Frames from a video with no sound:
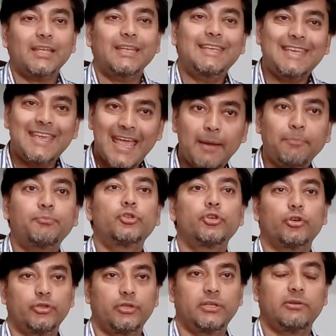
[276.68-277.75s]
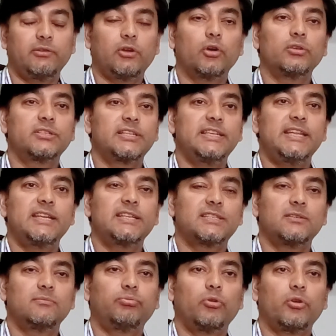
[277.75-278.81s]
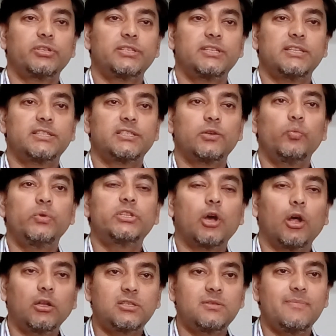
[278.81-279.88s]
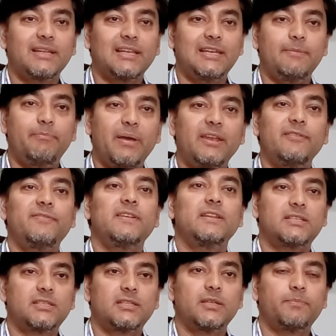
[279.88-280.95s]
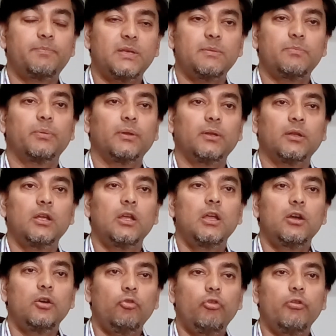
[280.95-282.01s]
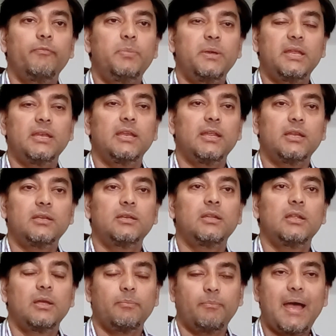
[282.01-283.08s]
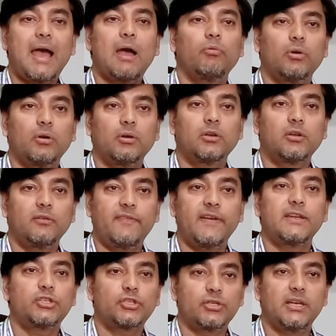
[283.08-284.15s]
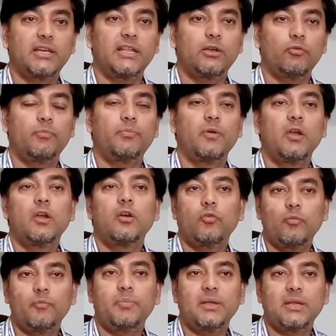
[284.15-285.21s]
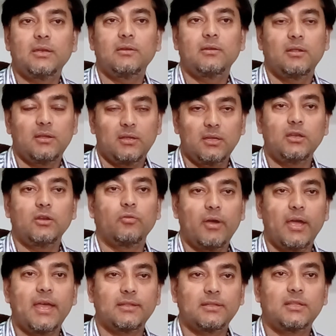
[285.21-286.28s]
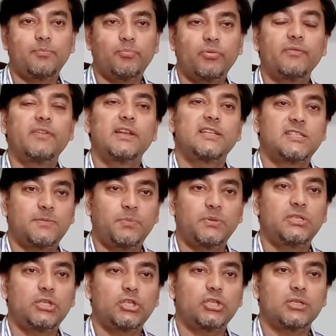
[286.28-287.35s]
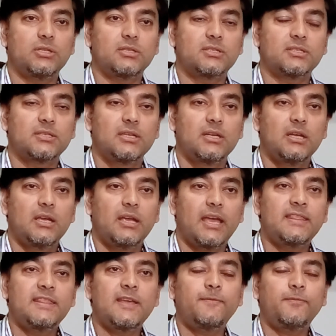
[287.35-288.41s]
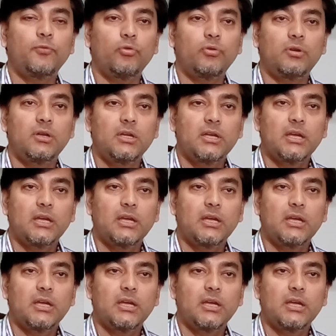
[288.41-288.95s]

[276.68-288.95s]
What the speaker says: capture the reconciliation process, which ultimately benefits the people who have been in power conventionally, who've been, at the privileged positions. And therefore,